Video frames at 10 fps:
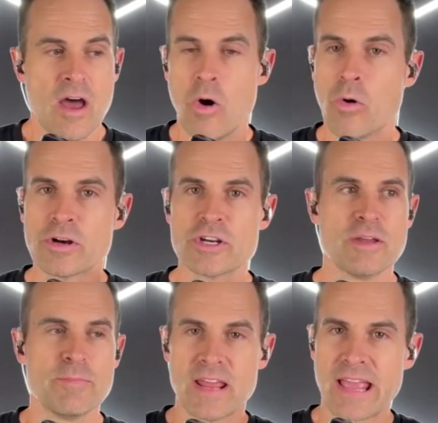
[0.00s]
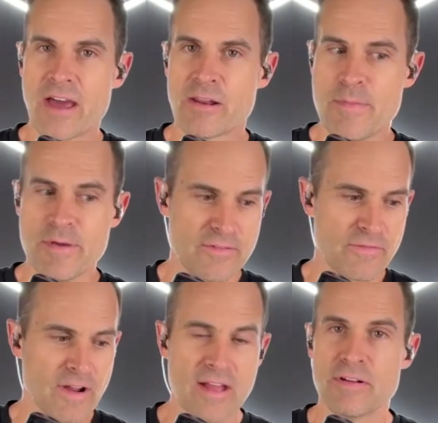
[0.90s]
ownership and accountability
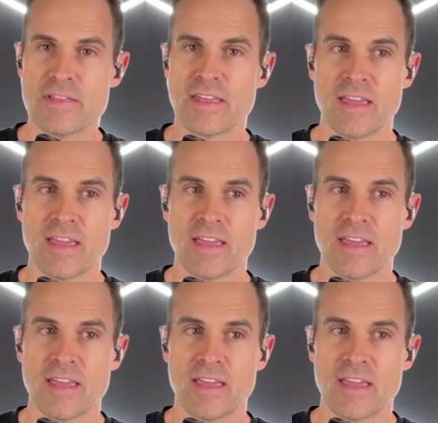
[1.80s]
for everything,